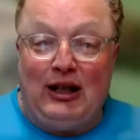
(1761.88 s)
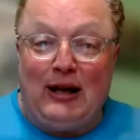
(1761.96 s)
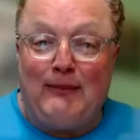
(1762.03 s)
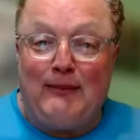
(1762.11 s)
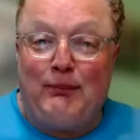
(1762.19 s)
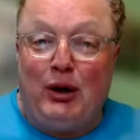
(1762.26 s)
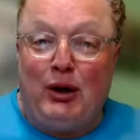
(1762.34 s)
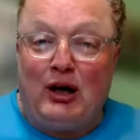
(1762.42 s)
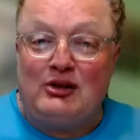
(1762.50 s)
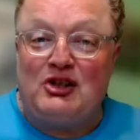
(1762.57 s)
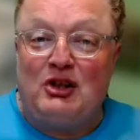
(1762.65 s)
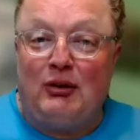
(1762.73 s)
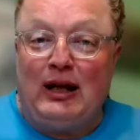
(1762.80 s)
key lime
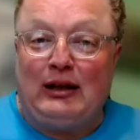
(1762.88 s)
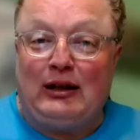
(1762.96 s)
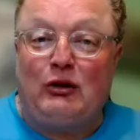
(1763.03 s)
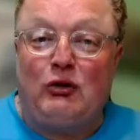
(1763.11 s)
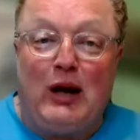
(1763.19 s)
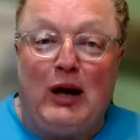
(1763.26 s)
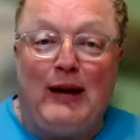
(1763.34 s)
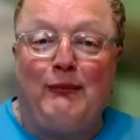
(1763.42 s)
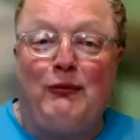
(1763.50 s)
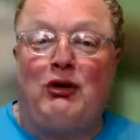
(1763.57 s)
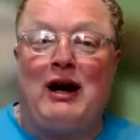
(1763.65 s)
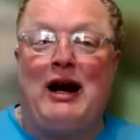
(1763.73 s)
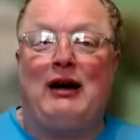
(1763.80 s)
part. So like a
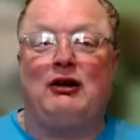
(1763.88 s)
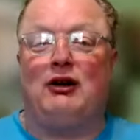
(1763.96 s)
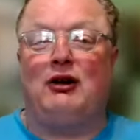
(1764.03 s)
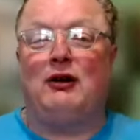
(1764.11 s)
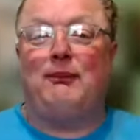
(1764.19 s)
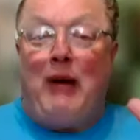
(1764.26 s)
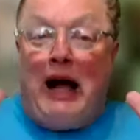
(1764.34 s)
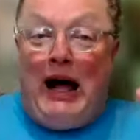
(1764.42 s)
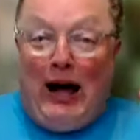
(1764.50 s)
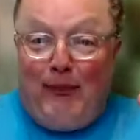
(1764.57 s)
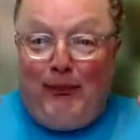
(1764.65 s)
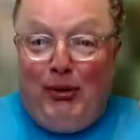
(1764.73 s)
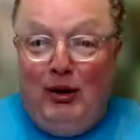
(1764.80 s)
graham cracker
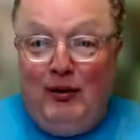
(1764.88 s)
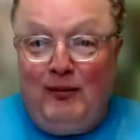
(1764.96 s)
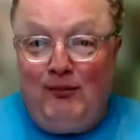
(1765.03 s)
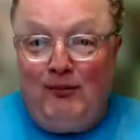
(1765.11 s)
pie,